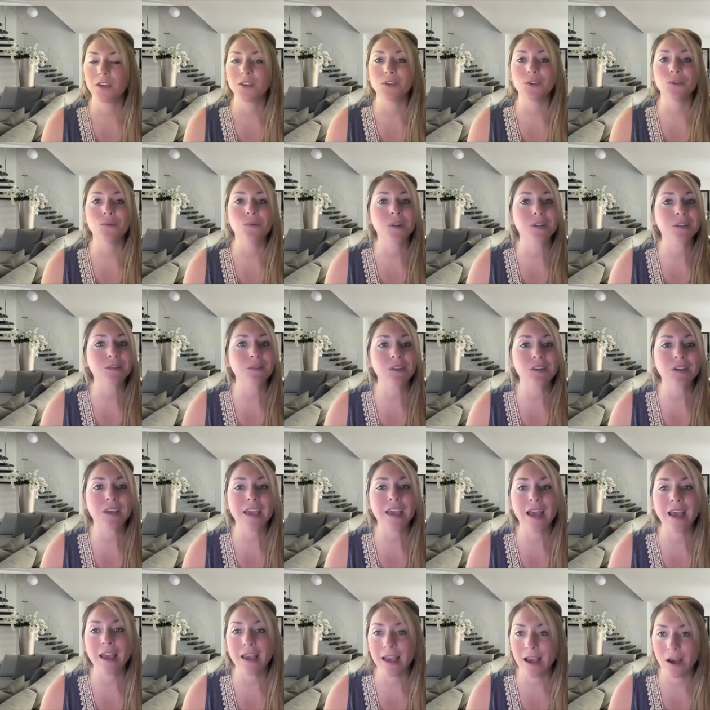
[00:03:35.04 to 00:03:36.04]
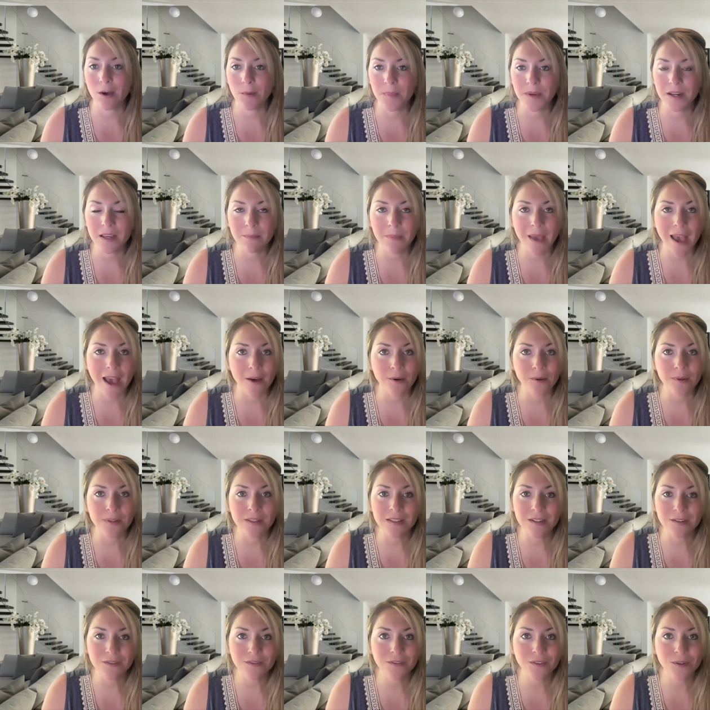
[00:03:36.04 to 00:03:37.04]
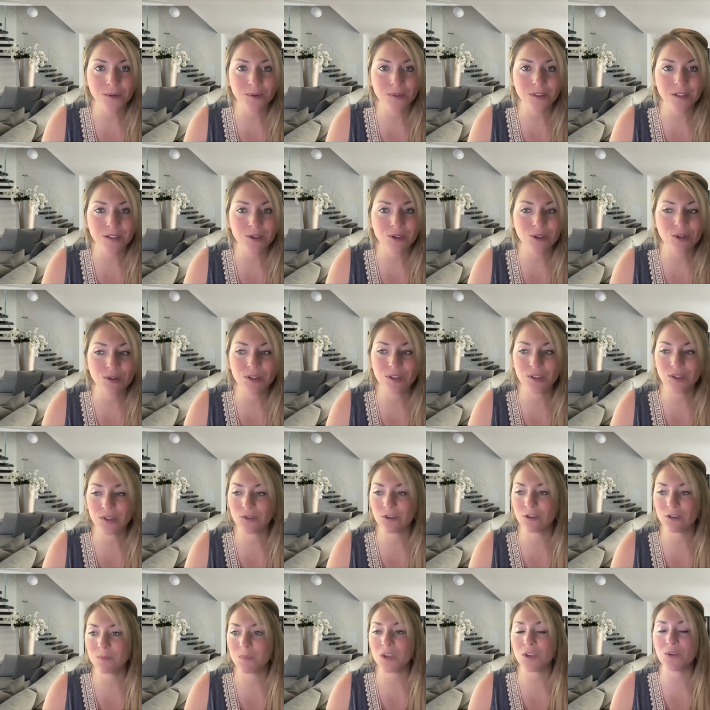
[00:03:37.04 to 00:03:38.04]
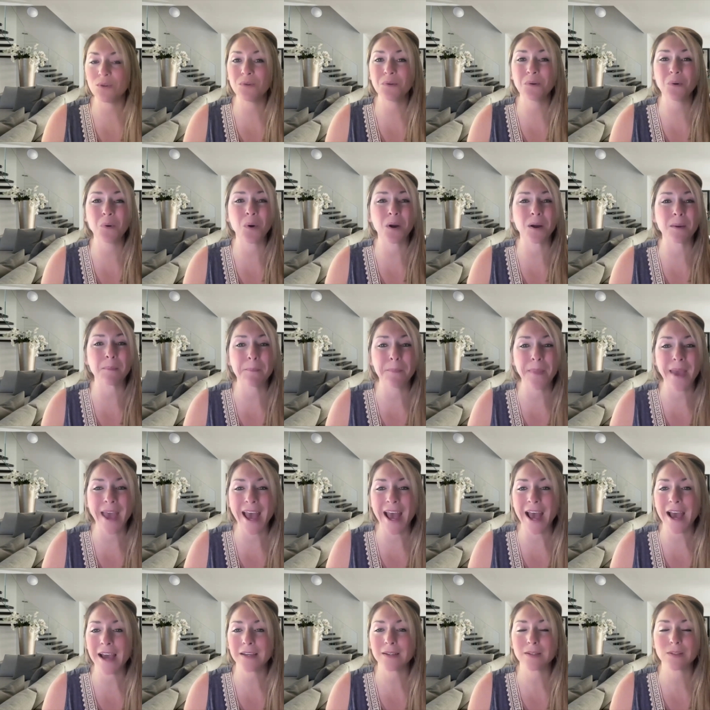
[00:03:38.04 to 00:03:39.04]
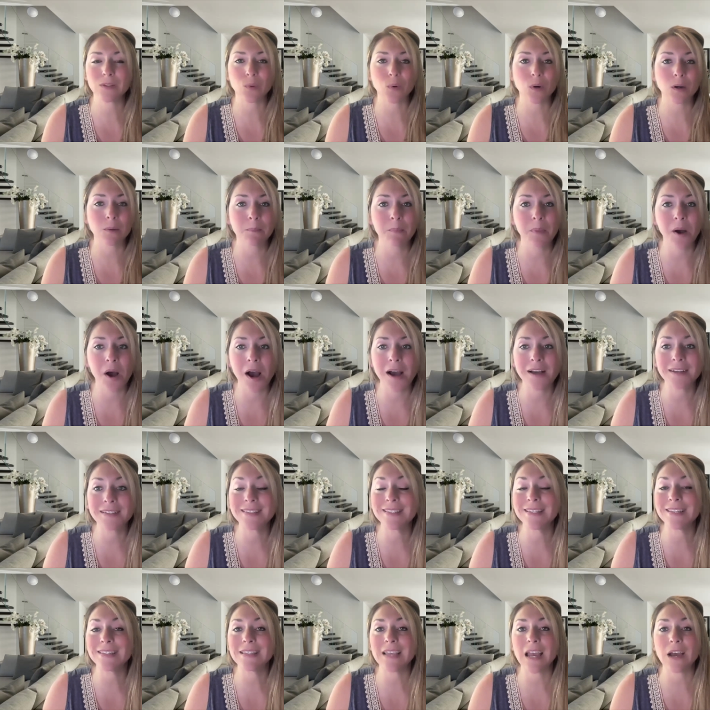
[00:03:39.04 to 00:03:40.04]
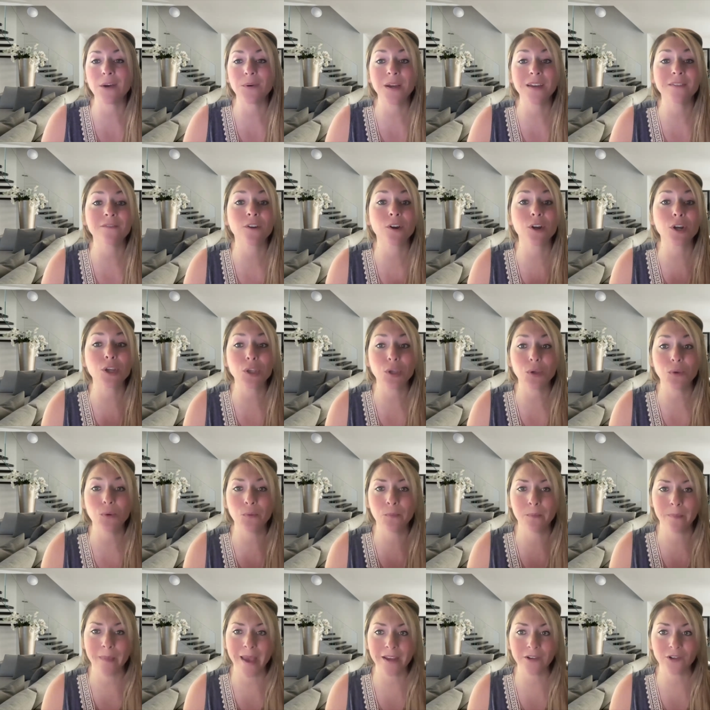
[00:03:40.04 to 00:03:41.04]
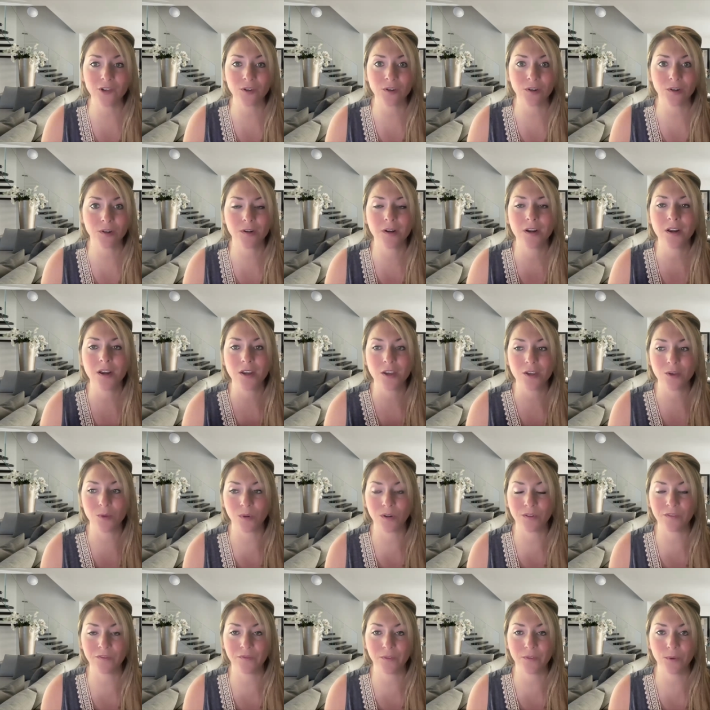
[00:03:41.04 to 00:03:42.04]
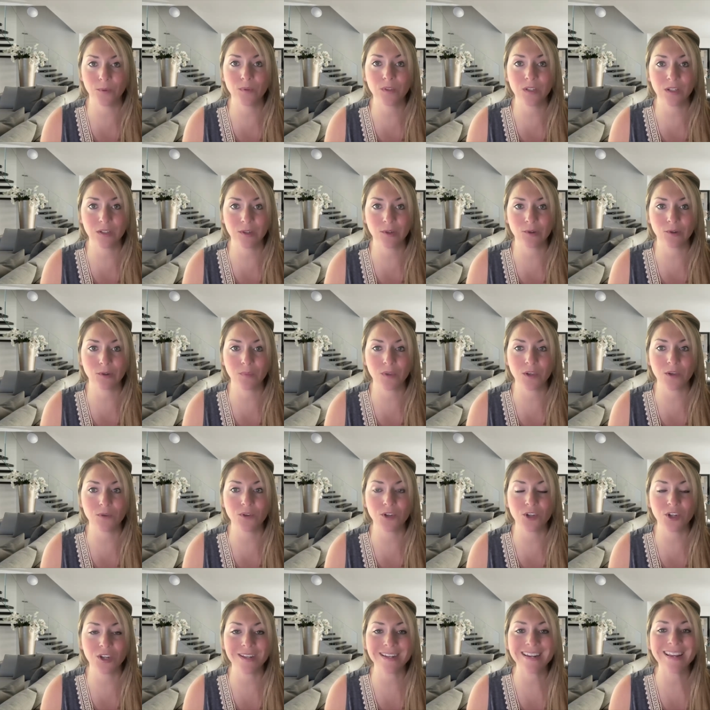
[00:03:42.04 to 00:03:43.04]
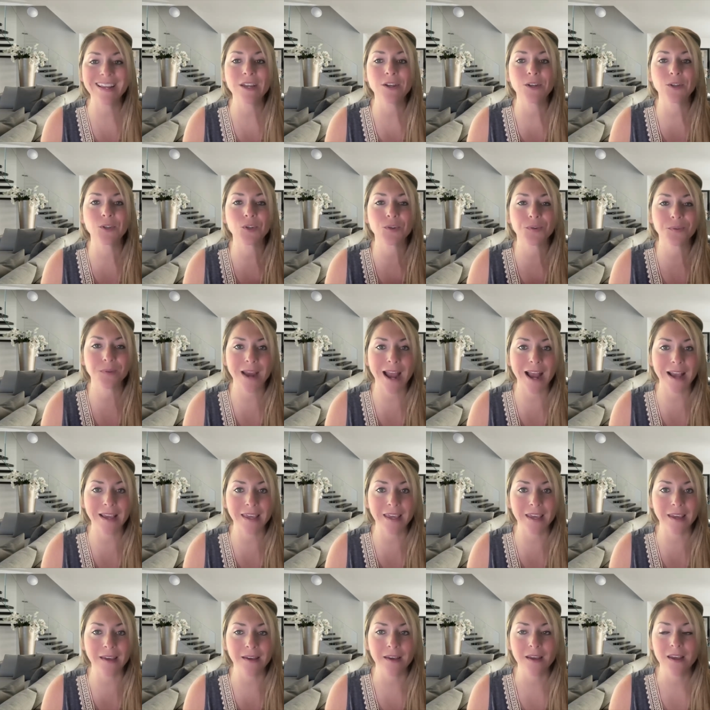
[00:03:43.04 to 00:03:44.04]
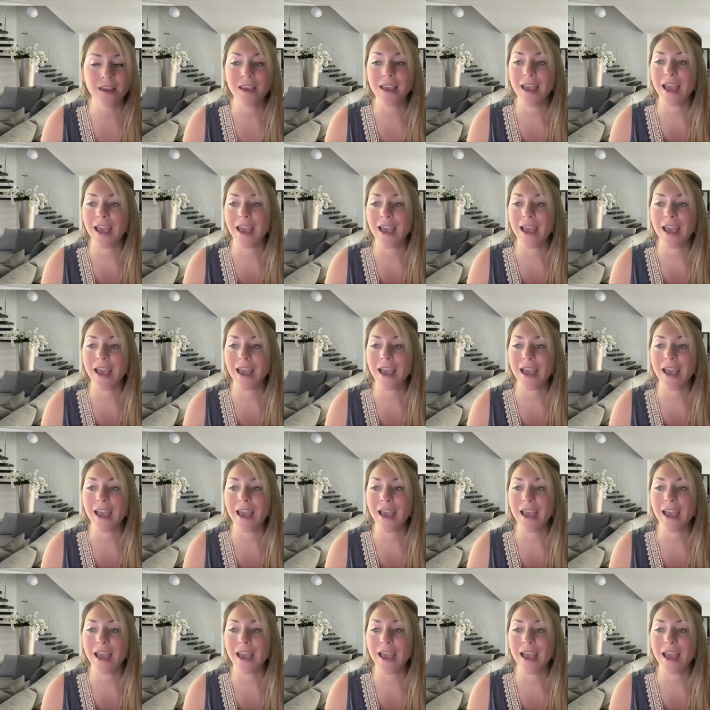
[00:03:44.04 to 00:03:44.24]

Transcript: You want to look at how many pounds of food did you distribute, or bags or boxes, however you measure your food distribution, track it.